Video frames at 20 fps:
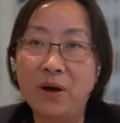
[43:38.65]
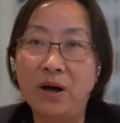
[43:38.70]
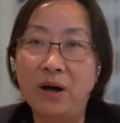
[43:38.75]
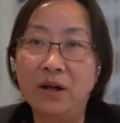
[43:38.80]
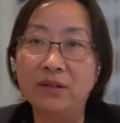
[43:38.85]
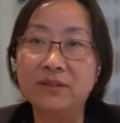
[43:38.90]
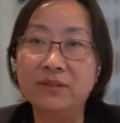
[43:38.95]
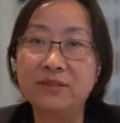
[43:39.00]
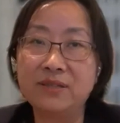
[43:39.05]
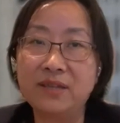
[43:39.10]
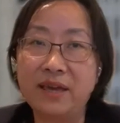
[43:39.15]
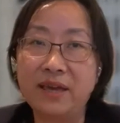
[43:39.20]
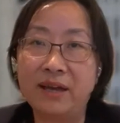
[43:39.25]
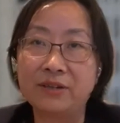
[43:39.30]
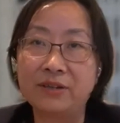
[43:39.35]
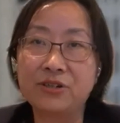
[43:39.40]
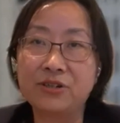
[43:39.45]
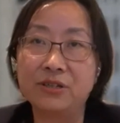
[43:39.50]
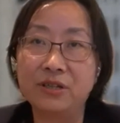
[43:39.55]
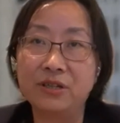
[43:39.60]
policy
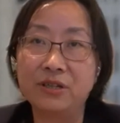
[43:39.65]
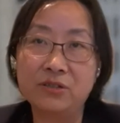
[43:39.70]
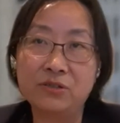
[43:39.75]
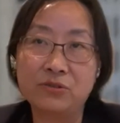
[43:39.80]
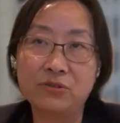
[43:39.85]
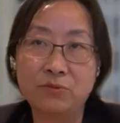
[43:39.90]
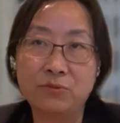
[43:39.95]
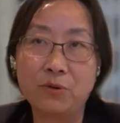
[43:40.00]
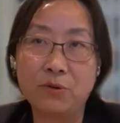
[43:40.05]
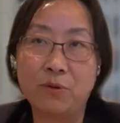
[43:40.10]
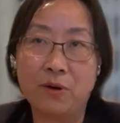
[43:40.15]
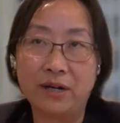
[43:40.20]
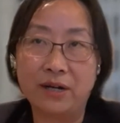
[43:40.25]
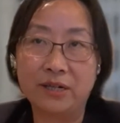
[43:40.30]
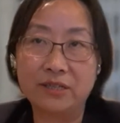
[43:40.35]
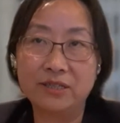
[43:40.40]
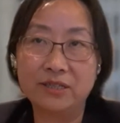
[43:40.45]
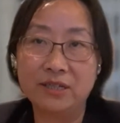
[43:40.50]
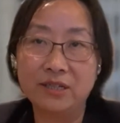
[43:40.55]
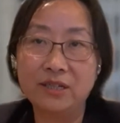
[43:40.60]
action is
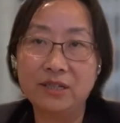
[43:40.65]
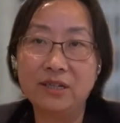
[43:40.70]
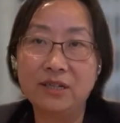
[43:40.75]
required